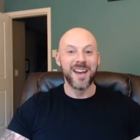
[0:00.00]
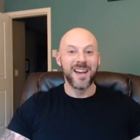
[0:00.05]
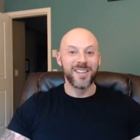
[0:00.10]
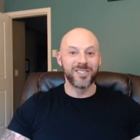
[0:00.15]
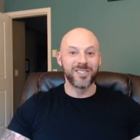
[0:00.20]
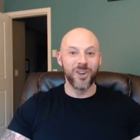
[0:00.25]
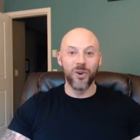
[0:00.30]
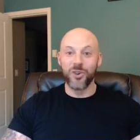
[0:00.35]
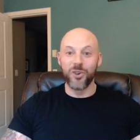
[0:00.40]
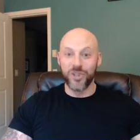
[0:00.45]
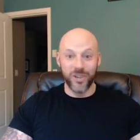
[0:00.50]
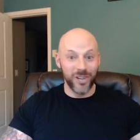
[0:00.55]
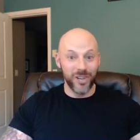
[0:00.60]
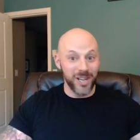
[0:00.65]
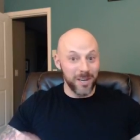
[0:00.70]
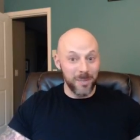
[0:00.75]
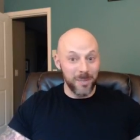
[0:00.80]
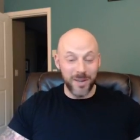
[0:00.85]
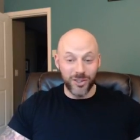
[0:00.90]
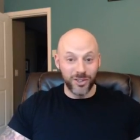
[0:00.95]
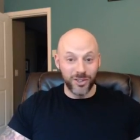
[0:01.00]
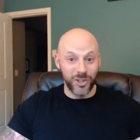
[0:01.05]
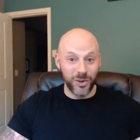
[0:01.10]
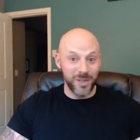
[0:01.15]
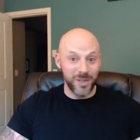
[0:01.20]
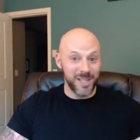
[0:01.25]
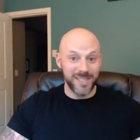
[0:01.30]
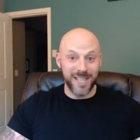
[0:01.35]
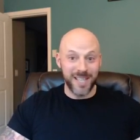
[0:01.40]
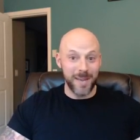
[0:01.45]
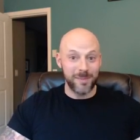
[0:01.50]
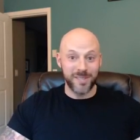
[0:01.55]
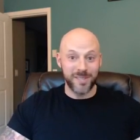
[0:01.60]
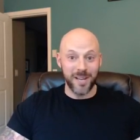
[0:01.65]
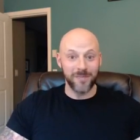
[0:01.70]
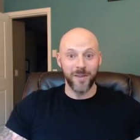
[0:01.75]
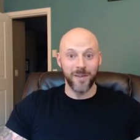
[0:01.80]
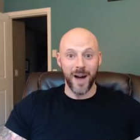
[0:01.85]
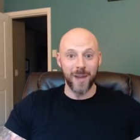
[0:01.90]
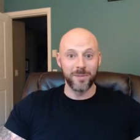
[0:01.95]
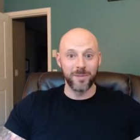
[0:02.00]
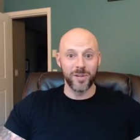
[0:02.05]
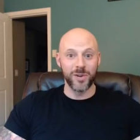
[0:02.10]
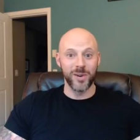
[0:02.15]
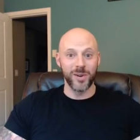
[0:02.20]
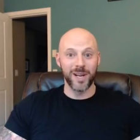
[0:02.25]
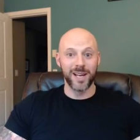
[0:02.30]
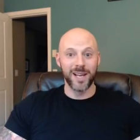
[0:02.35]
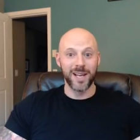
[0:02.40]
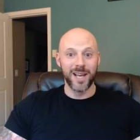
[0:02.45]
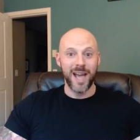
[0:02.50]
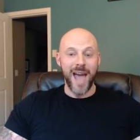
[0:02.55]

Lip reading: So you're going to be doing the same stuff I'm doing.